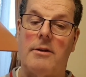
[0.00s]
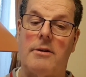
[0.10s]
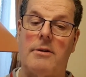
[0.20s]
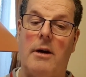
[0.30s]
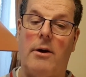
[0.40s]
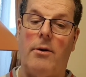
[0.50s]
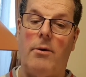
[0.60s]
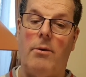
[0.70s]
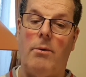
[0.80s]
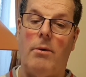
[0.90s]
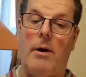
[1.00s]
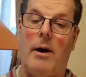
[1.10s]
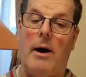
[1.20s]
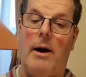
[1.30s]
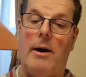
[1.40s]
So
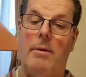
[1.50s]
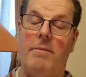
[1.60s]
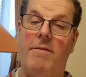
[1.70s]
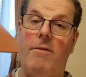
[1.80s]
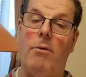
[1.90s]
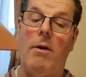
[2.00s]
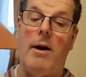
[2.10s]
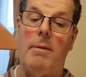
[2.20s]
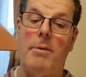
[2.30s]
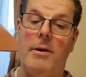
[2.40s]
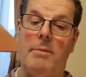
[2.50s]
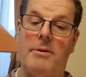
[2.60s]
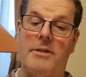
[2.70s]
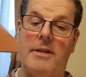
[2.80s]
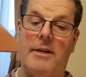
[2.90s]
for our
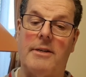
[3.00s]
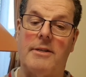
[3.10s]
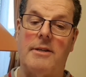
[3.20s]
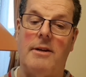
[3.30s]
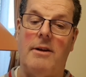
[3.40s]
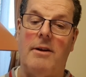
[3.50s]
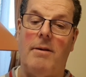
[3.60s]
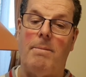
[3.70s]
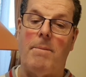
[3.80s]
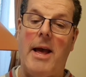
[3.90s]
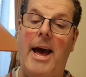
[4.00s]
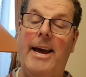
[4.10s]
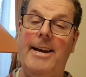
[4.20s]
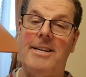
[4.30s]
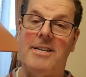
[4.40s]
purposes,
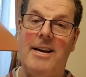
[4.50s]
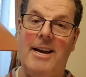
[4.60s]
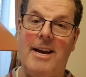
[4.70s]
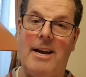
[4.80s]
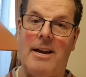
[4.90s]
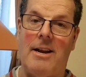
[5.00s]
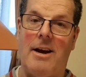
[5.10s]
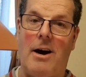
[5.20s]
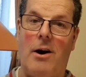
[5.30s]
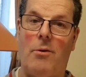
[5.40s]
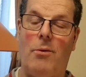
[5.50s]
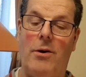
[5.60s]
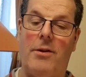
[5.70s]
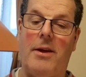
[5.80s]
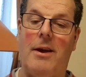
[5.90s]
18 are
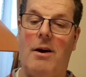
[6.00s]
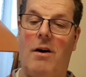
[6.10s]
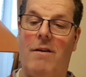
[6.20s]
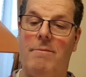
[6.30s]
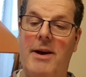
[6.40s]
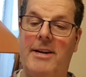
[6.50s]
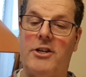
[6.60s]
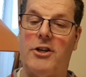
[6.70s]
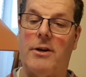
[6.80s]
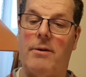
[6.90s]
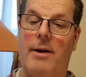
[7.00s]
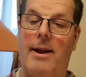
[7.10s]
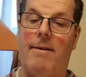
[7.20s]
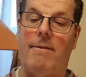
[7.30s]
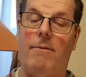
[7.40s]
worthy of mention,
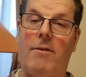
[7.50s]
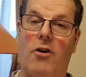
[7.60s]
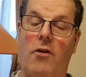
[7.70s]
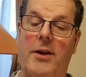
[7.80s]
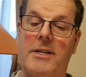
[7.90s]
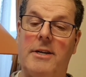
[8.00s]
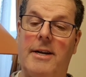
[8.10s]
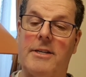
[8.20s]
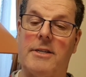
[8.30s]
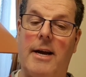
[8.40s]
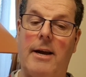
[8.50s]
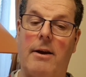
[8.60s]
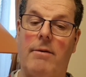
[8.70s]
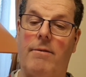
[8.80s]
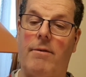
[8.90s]
and we've got this list
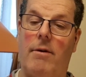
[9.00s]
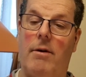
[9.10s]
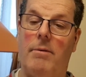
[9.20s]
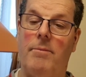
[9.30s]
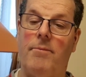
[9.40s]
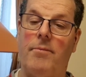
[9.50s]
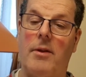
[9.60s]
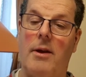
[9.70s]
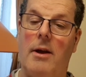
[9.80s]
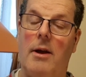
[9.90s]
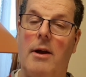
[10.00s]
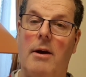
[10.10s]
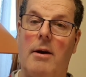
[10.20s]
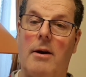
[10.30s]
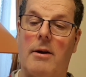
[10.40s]
taken from
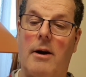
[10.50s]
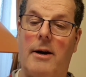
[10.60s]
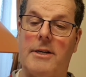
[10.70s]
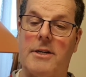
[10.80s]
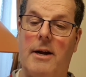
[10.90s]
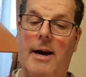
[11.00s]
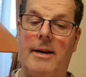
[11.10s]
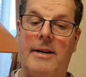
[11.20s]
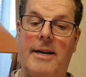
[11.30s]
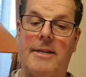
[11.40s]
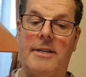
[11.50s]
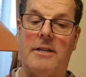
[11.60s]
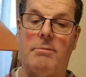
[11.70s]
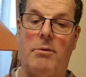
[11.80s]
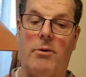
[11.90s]
Geisler and
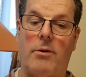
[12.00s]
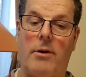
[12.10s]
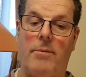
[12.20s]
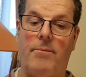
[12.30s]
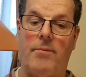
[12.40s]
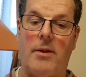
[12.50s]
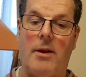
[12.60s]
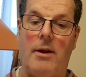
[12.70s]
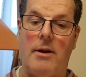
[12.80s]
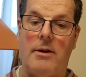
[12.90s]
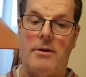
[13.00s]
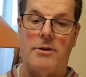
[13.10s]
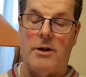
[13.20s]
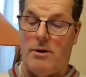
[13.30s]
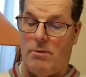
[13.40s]
Nix's book.
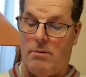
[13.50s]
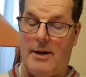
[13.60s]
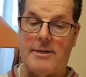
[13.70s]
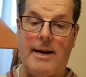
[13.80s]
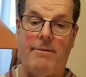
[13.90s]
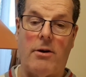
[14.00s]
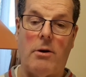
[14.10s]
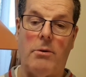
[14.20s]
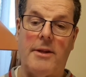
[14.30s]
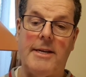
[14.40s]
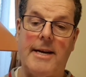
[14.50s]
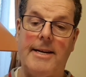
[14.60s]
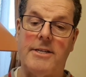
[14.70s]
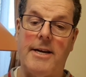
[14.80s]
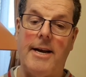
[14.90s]
So let's have a look at what these
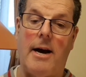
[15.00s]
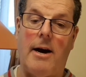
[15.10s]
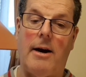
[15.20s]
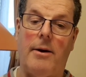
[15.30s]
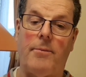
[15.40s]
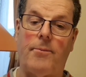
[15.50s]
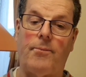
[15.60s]
18 are.